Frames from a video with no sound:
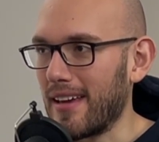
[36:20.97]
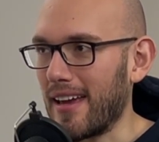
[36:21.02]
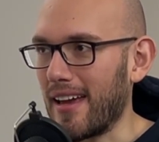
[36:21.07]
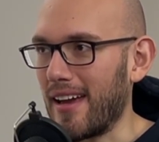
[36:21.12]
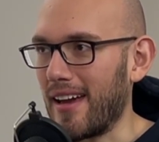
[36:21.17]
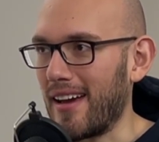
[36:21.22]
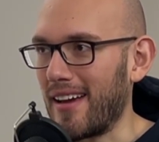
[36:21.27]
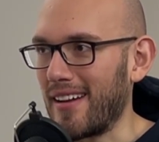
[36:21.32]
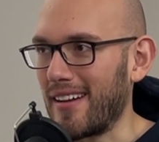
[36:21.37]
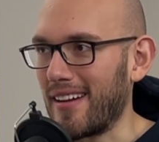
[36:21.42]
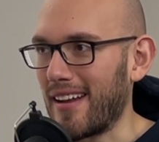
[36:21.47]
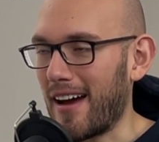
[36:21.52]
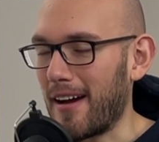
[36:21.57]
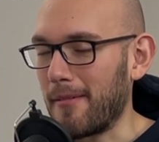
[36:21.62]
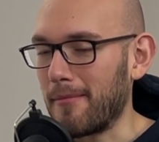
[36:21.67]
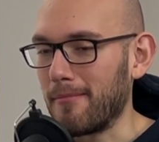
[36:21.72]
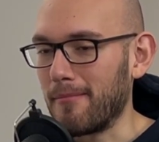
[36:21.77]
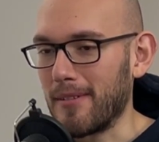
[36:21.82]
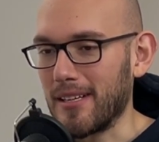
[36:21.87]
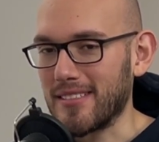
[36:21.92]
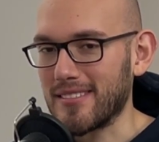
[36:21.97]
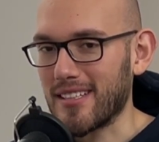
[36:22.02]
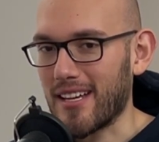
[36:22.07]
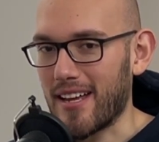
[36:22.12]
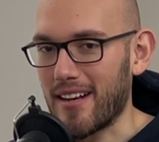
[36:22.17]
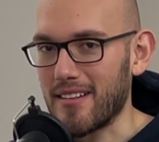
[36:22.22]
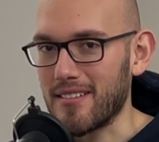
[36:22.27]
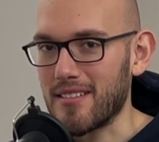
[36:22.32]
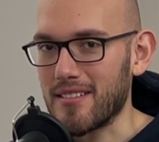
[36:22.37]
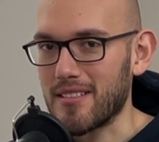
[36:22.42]
And I'm
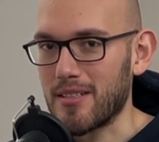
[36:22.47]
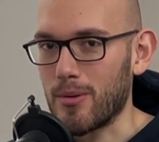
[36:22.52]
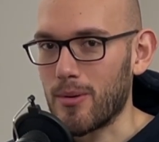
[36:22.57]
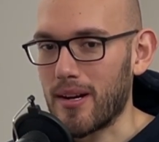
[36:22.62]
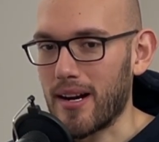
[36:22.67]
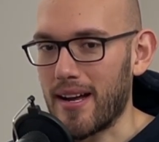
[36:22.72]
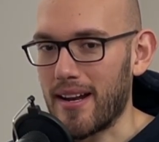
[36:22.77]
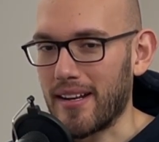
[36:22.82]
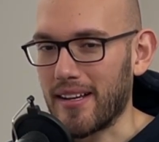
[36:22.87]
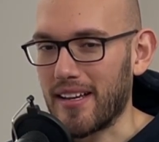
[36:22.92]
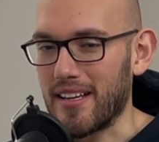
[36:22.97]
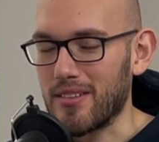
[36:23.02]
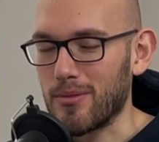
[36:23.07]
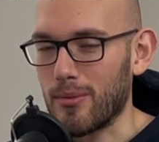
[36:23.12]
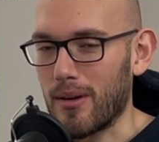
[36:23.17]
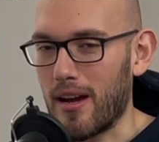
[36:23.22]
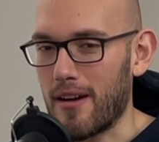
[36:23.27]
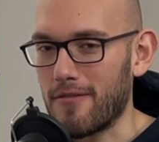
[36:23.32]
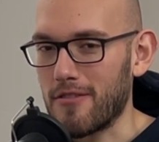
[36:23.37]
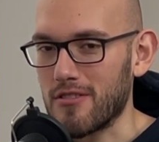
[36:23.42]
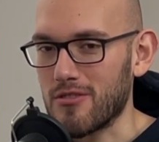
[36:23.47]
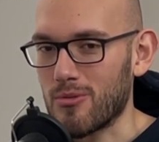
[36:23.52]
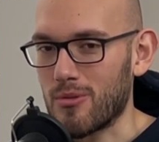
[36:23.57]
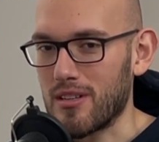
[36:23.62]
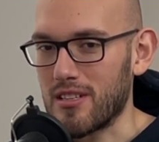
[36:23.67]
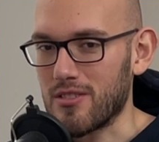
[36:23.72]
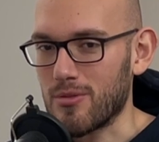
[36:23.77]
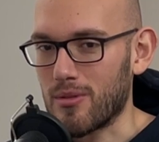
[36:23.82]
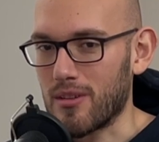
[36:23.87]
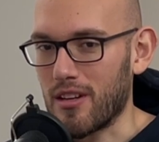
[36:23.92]
excited to see what kind of guests we have for
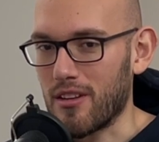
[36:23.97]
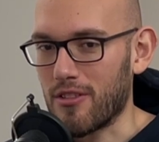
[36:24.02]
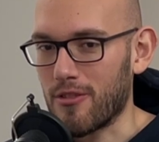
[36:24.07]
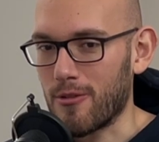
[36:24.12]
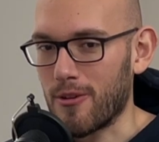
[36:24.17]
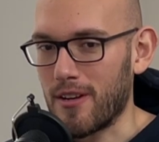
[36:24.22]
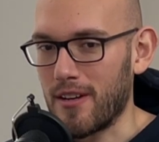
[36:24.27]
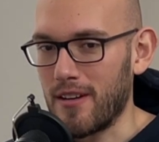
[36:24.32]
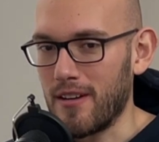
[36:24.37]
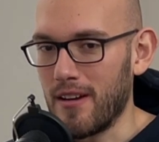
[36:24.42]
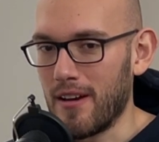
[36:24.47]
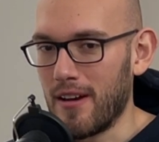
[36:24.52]
2023.